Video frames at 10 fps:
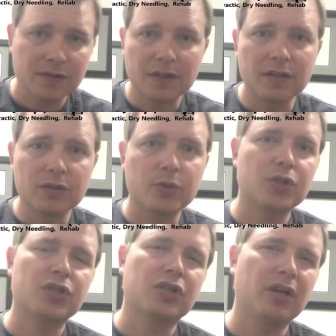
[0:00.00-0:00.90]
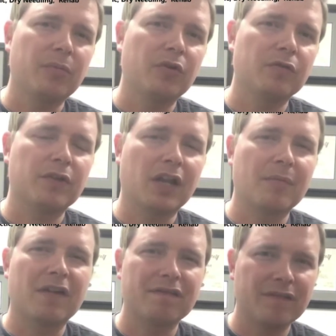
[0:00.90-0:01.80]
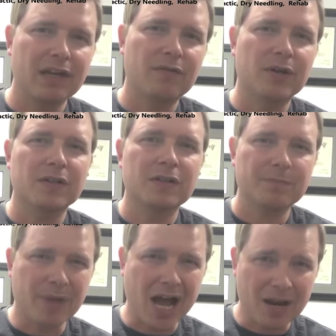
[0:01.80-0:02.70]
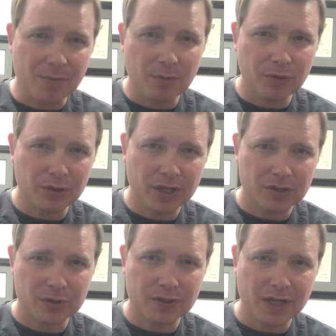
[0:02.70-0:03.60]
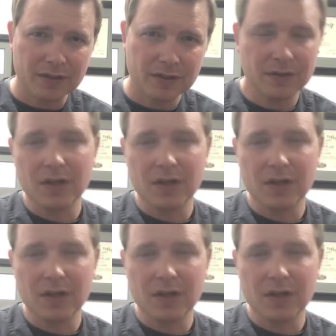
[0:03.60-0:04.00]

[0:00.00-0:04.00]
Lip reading: And these are just a couple of kind of my favorite spine mobility exercises.